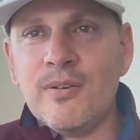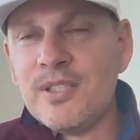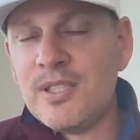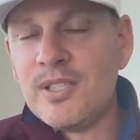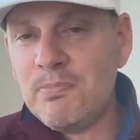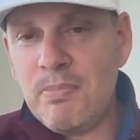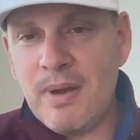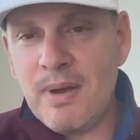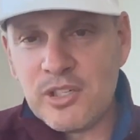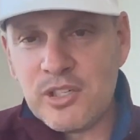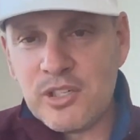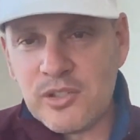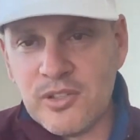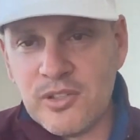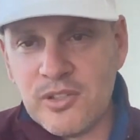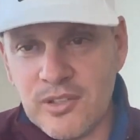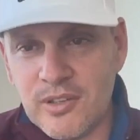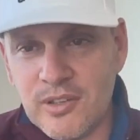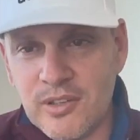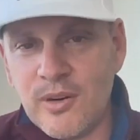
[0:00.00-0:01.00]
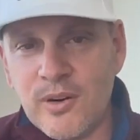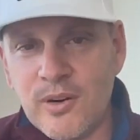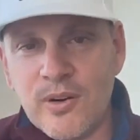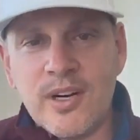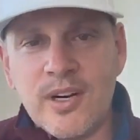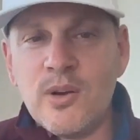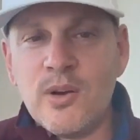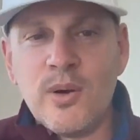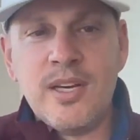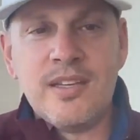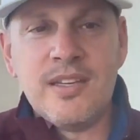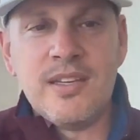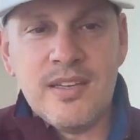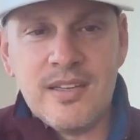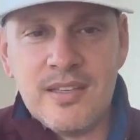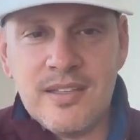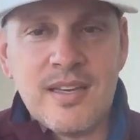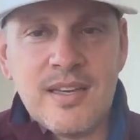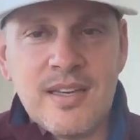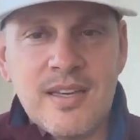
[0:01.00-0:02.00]
special or
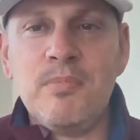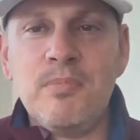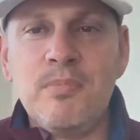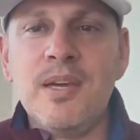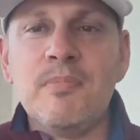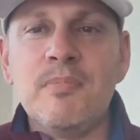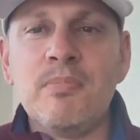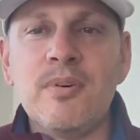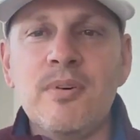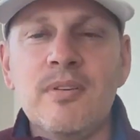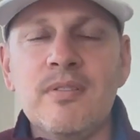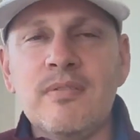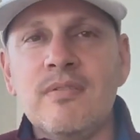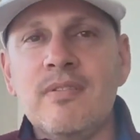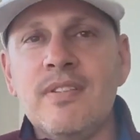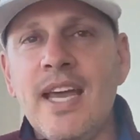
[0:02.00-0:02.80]
anointed type people.